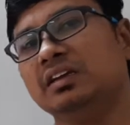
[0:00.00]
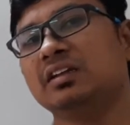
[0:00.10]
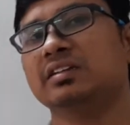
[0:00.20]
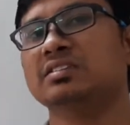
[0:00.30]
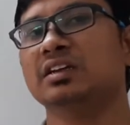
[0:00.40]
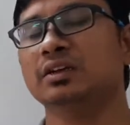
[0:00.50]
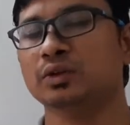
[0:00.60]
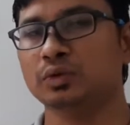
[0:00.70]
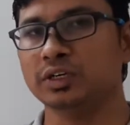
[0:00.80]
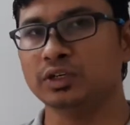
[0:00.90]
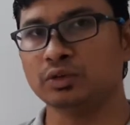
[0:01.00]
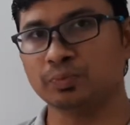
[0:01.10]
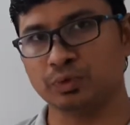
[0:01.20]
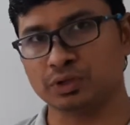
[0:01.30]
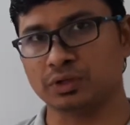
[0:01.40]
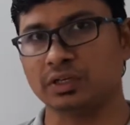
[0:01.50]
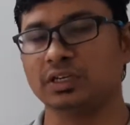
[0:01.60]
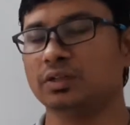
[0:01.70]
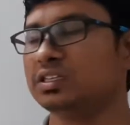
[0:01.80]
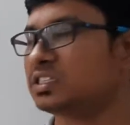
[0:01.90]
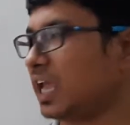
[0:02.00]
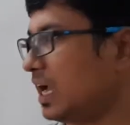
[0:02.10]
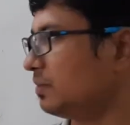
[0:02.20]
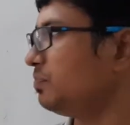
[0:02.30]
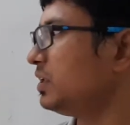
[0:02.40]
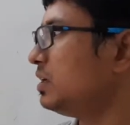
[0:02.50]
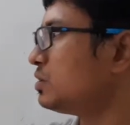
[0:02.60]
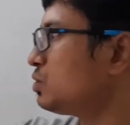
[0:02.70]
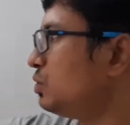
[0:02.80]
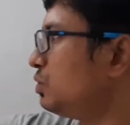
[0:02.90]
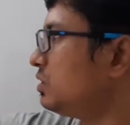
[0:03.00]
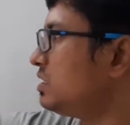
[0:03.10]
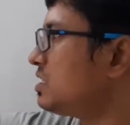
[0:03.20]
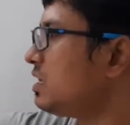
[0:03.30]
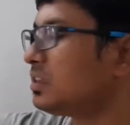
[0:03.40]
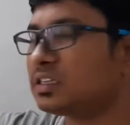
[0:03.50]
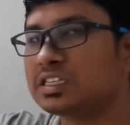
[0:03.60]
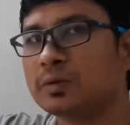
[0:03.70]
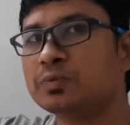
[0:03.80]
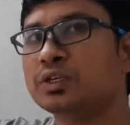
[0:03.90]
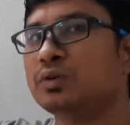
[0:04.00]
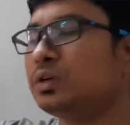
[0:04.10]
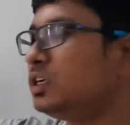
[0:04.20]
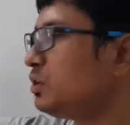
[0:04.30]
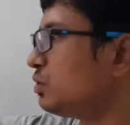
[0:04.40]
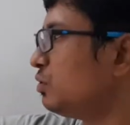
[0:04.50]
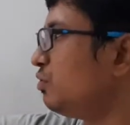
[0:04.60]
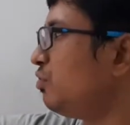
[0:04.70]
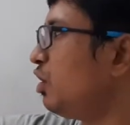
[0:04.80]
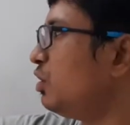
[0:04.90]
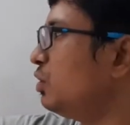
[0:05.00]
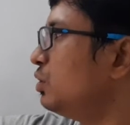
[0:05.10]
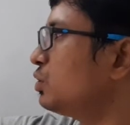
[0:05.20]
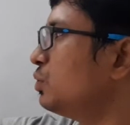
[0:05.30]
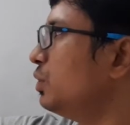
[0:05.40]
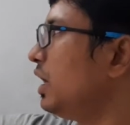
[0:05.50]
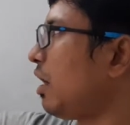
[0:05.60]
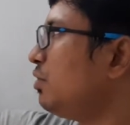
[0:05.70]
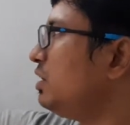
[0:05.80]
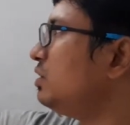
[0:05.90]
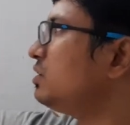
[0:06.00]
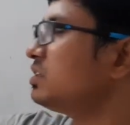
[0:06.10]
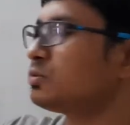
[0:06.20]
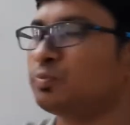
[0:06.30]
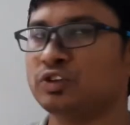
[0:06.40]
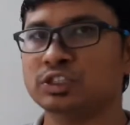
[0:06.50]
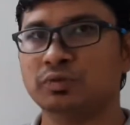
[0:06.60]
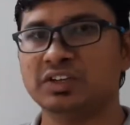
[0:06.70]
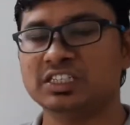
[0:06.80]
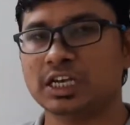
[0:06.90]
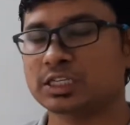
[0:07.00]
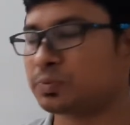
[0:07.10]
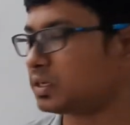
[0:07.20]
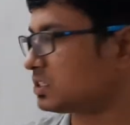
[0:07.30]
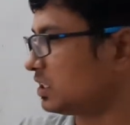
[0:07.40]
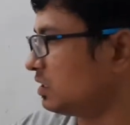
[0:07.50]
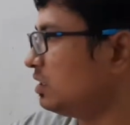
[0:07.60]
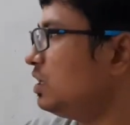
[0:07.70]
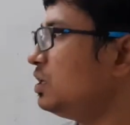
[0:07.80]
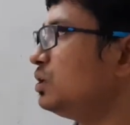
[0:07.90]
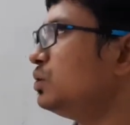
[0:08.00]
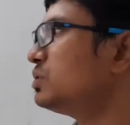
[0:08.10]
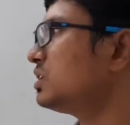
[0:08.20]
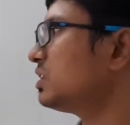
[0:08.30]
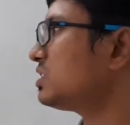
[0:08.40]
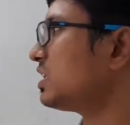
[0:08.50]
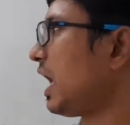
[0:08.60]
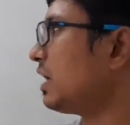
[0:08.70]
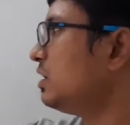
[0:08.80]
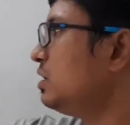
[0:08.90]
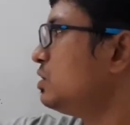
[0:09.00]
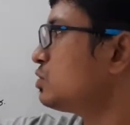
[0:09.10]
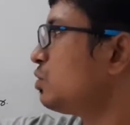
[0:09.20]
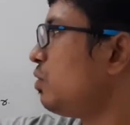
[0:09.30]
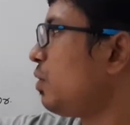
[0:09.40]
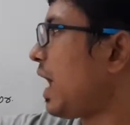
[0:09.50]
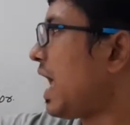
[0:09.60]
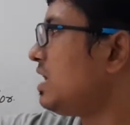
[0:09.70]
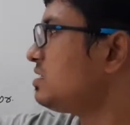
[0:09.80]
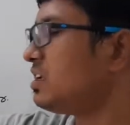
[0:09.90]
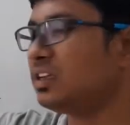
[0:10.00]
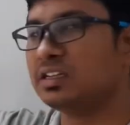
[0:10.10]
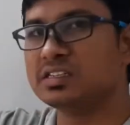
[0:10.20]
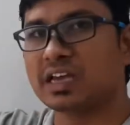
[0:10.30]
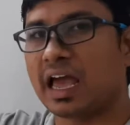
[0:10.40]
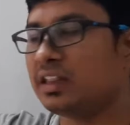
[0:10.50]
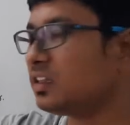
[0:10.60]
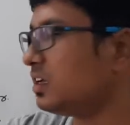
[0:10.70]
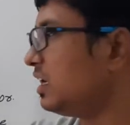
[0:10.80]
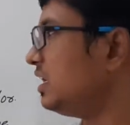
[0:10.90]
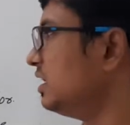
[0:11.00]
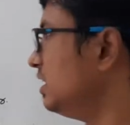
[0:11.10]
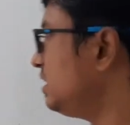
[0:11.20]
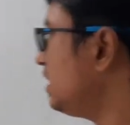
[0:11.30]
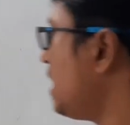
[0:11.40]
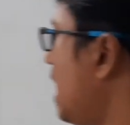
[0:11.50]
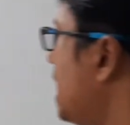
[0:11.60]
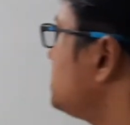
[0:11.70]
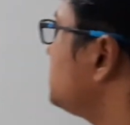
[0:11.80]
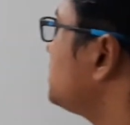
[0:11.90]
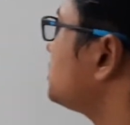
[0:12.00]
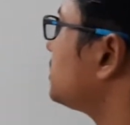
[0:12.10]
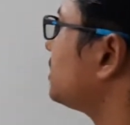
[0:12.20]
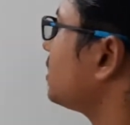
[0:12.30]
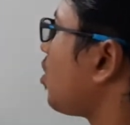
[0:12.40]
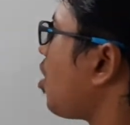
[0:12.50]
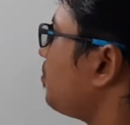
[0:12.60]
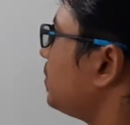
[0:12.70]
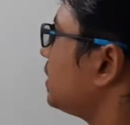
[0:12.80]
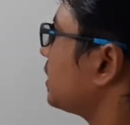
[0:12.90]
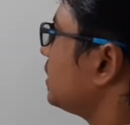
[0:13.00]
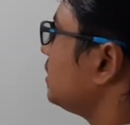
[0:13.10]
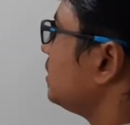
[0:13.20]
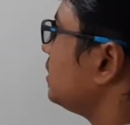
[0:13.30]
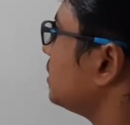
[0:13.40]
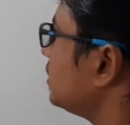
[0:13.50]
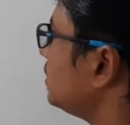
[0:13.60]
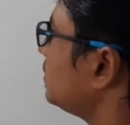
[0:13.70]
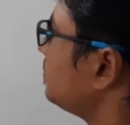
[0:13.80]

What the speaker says: that result you need to push into the stack. So these are the steps you need to follow to evaluate this postfix expression using the stack. So as I scan the 8, as it is an operand,